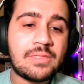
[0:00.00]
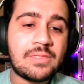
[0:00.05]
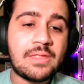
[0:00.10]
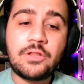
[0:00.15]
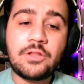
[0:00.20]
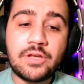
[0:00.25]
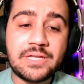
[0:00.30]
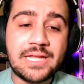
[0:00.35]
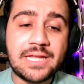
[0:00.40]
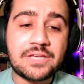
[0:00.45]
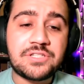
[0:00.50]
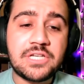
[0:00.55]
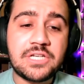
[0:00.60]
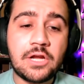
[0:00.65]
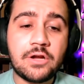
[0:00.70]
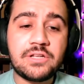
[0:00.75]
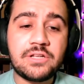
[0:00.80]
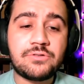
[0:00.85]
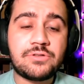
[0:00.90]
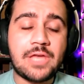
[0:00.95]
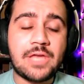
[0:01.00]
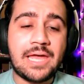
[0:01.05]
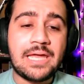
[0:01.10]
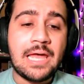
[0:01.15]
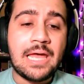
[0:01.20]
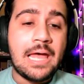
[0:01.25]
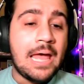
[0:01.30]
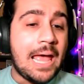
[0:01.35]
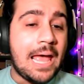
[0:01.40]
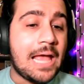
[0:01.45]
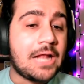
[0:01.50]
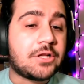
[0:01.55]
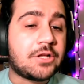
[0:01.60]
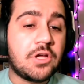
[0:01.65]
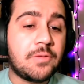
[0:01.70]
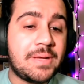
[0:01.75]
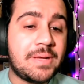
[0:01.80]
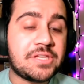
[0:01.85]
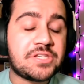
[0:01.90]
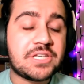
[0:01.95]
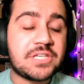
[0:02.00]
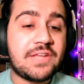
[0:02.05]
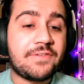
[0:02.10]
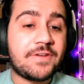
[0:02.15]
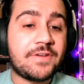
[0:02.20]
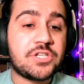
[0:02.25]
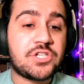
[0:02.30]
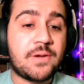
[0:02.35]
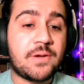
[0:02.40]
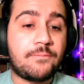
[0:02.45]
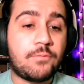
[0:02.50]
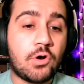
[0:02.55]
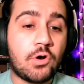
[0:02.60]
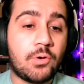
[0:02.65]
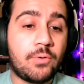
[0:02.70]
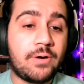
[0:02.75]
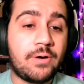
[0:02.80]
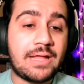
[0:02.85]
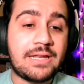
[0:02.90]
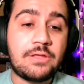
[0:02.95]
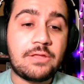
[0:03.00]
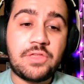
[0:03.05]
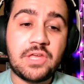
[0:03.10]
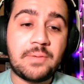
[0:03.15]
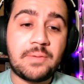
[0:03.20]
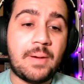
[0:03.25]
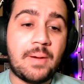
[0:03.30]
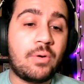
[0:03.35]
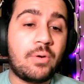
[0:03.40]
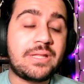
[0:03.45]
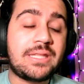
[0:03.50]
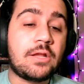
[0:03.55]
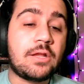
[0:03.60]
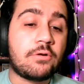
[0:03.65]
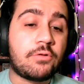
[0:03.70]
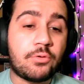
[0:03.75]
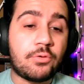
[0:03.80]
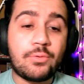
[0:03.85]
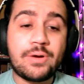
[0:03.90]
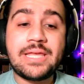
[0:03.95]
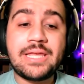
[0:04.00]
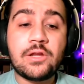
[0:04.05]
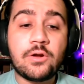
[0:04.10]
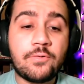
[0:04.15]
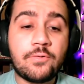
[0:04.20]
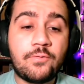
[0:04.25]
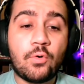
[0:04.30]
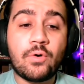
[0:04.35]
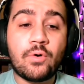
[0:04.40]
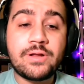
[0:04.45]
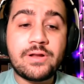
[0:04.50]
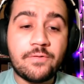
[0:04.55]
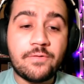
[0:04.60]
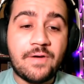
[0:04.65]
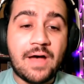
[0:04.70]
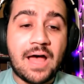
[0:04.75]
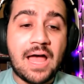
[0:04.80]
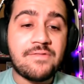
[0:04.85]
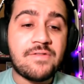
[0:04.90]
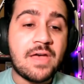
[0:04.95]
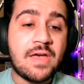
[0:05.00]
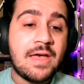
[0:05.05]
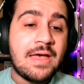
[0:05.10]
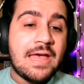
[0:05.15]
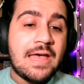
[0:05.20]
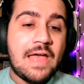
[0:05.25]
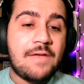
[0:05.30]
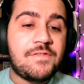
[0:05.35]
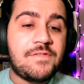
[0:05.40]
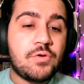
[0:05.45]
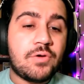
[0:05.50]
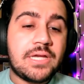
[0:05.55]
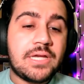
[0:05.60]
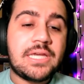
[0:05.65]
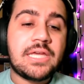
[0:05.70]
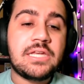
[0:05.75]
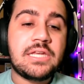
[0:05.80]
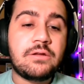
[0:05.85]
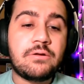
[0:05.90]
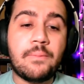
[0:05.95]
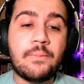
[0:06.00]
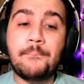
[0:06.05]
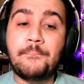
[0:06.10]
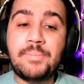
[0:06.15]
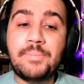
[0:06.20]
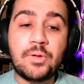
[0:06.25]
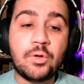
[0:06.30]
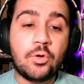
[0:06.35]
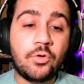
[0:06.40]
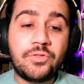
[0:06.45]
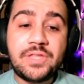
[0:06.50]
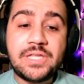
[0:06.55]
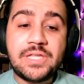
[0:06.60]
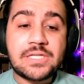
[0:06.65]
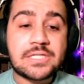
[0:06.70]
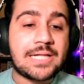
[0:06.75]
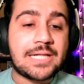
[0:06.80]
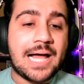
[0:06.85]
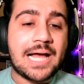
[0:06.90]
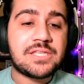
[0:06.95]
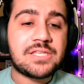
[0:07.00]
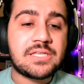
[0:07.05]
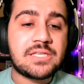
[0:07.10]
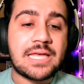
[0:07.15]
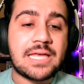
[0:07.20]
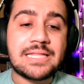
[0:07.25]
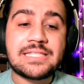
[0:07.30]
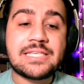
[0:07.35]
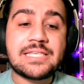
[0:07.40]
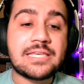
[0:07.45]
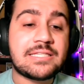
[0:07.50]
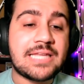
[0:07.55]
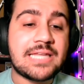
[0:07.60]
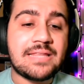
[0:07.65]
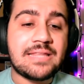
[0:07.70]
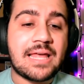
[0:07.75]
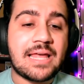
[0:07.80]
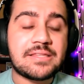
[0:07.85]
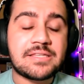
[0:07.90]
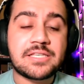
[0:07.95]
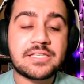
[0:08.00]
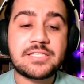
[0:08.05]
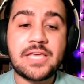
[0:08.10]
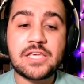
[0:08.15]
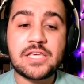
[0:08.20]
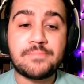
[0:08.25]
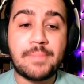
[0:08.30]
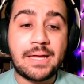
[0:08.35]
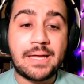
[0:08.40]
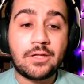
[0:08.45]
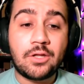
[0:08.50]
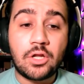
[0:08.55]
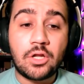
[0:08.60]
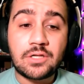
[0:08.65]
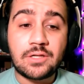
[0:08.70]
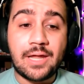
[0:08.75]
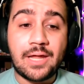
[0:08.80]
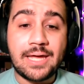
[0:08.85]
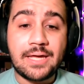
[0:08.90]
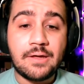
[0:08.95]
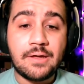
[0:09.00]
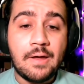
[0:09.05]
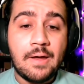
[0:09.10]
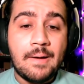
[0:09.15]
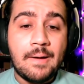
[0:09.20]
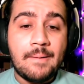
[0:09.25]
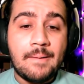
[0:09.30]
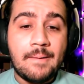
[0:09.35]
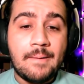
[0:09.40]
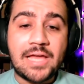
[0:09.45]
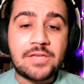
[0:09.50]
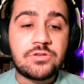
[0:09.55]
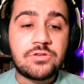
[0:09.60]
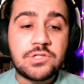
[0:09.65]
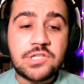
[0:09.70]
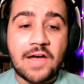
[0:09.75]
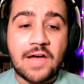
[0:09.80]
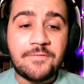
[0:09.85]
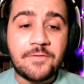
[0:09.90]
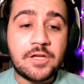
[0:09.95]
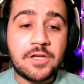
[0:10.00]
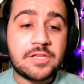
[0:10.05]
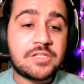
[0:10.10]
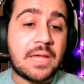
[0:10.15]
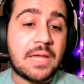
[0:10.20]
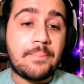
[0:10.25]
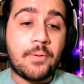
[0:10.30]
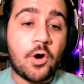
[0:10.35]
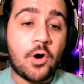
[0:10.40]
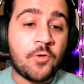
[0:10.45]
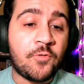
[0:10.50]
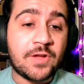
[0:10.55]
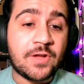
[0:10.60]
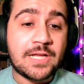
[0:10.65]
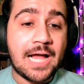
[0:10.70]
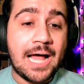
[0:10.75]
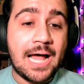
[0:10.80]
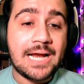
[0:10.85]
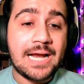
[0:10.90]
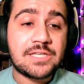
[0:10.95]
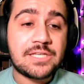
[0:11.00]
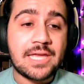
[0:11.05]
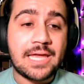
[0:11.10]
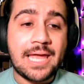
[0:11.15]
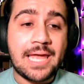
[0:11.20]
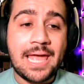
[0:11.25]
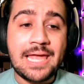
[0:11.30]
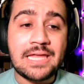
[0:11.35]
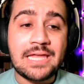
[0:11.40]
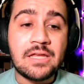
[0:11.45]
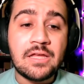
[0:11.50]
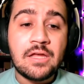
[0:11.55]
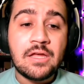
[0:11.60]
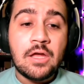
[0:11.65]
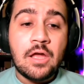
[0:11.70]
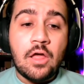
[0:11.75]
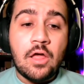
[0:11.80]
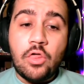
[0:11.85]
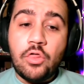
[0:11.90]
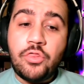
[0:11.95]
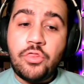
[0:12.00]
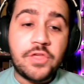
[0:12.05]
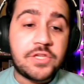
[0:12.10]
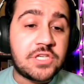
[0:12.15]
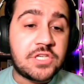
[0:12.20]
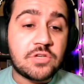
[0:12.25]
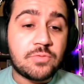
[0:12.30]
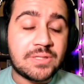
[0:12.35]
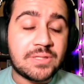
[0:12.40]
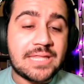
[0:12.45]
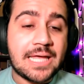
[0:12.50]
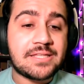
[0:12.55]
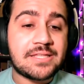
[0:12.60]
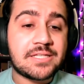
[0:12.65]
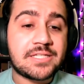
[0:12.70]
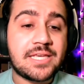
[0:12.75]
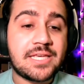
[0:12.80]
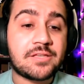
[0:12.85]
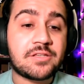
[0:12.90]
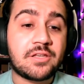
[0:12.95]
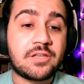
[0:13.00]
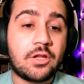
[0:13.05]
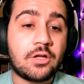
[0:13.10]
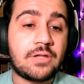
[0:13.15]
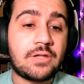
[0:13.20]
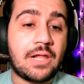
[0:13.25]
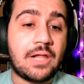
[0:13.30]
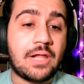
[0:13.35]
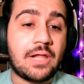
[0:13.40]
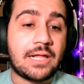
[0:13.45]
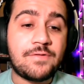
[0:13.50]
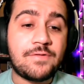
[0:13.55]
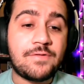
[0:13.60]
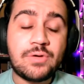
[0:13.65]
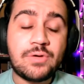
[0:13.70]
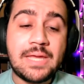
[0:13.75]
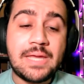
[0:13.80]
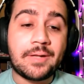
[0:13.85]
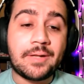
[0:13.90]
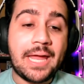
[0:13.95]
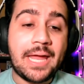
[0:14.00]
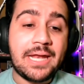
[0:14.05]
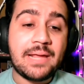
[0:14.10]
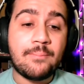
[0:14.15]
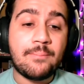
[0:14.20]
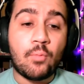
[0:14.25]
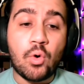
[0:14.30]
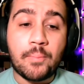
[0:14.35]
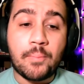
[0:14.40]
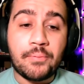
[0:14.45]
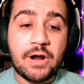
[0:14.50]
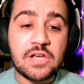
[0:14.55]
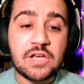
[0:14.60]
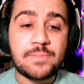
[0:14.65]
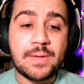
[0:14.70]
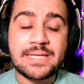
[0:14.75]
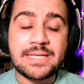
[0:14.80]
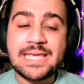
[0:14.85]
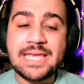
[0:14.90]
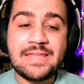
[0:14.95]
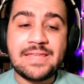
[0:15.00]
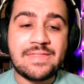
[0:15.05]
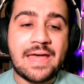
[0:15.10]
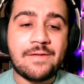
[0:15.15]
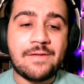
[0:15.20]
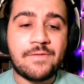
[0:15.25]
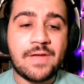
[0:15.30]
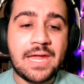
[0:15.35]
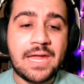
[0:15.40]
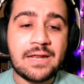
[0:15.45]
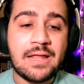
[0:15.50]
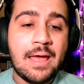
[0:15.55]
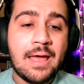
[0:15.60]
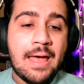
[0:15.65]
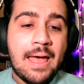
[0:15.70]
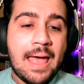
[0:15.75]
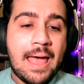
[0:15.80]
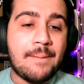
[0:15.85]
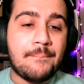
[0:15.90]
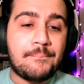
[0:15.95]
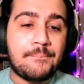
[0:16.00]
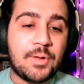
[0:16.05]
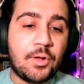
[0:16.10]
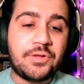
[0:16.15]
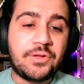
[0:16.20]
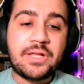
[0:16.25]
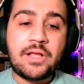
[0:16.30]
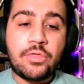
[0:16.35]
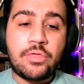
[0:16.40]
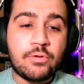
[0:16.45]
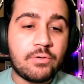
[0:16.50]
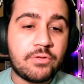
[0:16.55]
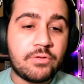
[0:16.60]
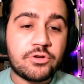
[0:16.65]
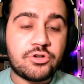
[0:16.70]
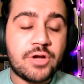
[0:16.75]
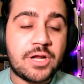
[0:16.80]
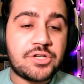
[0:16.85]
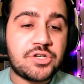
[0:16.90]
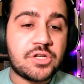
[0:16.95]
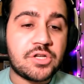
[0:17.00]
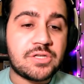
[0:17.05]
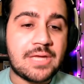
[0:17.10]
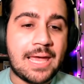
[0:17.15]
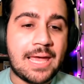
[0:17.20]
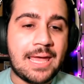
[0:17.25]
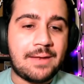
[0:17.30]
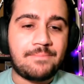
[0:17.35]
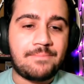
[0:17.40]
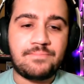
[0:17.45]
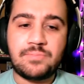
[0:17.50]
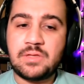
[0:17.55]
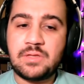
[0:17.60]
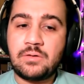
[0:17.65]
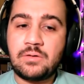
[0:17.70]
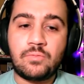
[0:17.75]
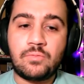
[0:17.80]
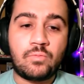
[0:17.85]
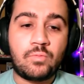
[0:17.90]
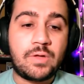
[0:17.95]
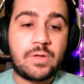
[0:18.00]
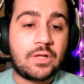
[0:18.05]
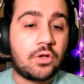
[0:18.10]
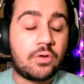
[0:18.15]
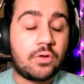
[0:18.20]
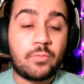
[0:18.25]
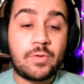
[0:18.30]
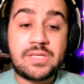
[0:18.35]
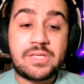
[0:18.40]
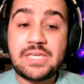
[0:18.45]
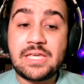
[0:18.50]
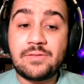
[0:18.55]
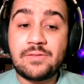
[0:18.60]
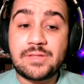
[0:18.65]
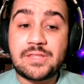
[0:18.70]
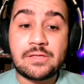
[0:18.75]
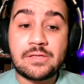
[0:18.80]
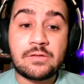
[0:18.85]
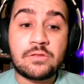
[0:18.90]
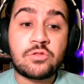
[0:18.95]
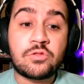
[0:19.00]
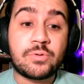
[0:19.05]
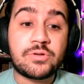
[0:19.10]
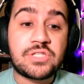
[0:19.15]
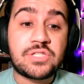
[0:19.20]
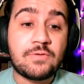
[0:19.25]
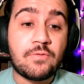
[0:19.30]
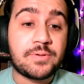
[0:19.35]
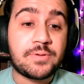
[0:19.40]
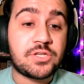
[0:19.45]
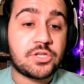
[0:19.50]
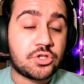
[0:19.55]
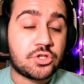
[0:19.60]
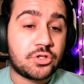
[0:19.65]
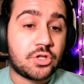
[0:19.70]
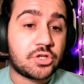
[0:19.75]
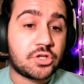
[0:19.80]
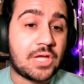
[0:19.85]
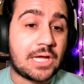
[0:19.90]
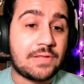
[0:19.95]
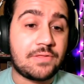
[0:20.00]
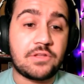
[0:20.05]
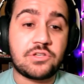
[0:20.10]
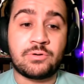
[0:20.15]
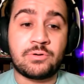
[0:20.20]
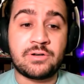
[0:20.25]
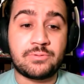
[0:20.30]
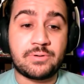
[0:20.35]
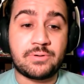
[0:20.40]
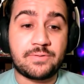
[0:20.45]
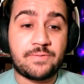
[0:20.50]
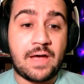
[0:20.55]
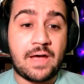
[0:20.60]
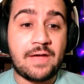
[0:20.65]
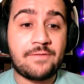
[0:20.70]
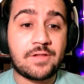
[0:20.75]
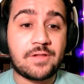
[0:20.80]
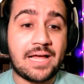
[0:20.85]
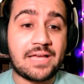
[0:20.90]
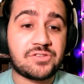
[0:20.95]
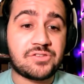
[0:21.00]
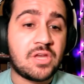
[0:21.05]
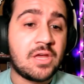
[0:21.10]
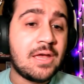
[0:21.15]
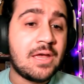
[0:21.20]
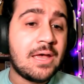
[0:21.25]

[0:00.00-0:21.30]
You look at next year and you say it could be a significant jump forward, and you think about what year 3, year 4, year 5, if you can continue to build these classes and sustain that success might look like, Esun Tafa is a perfect guy to say, hey, this is what that success could look like if you keep landing more prospects in that vein and building through the trenches. And we see what the receiver position looks like in the 2025 class.